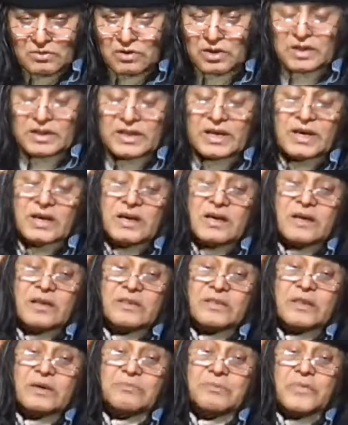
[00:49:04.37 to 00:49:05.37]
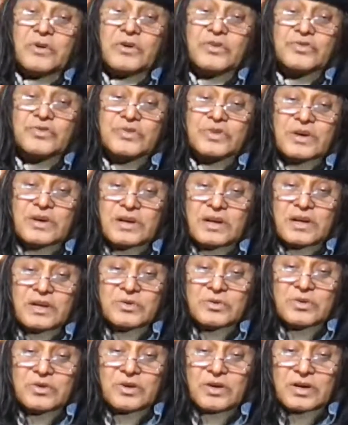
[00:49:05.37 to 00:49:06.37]
Well, they most
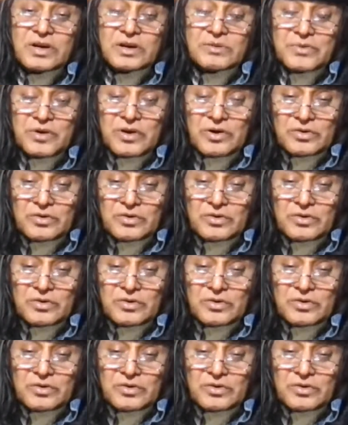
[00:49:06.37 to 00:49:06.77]
certainly would not have